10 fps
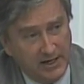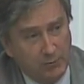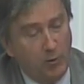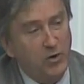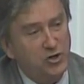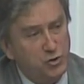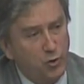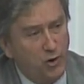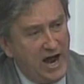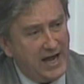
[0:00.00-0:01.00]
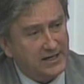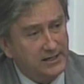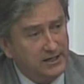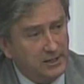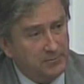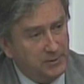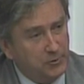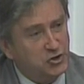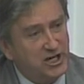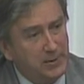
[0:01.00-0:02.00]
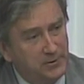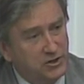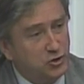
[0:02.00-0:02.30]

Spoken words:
We went into Iraq, and people were championing